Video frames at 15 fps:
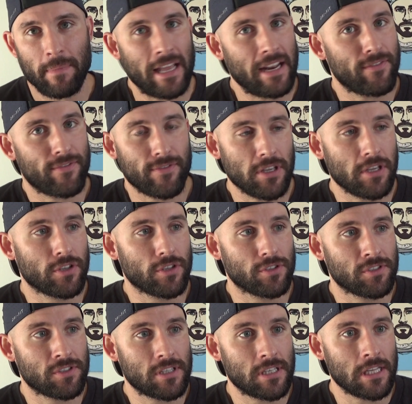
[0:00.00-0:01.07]
Man, it
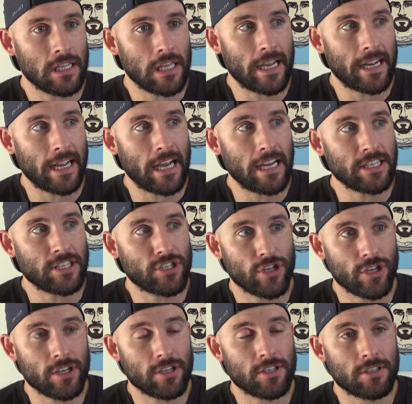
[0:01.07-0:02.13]
feels like I
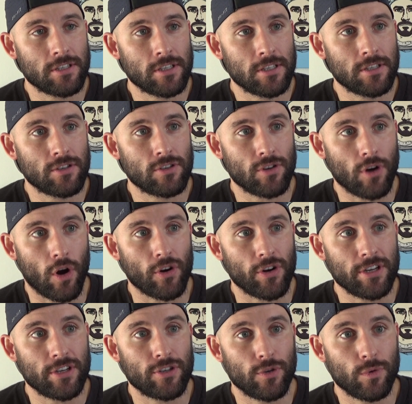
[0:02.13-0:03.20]
just
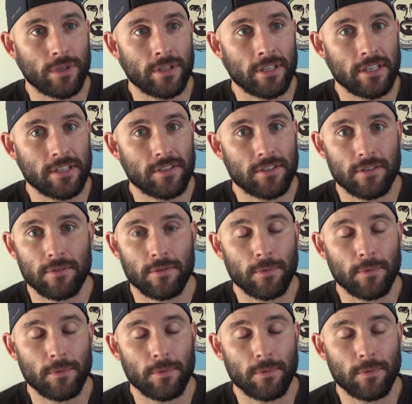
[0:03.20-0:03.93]
started doing this